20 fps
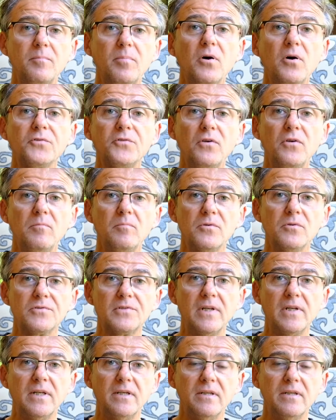
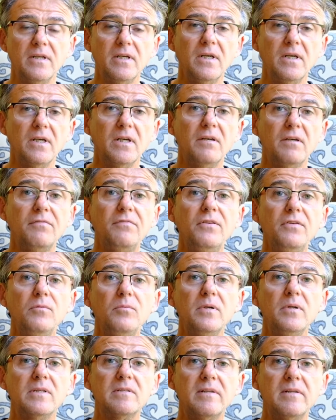posthumously a few
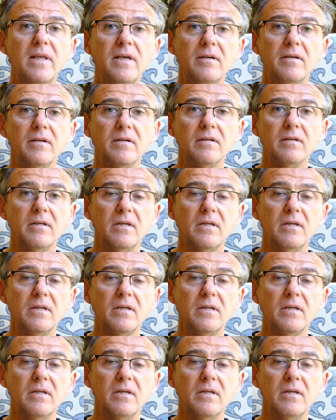weeks later.